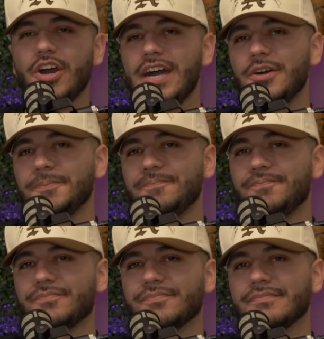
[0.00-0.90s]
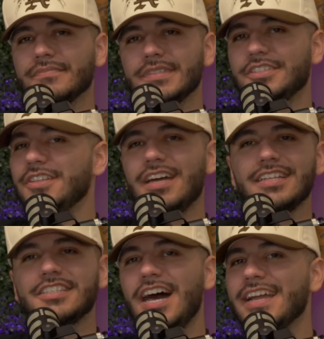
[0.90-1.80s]
y'all out. So oh. a lot
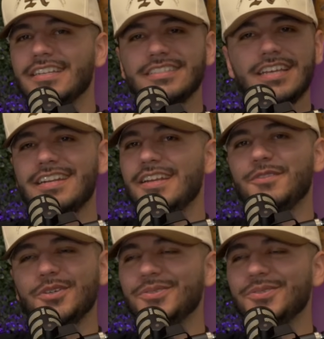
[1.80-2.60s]
of oh. talking is not enough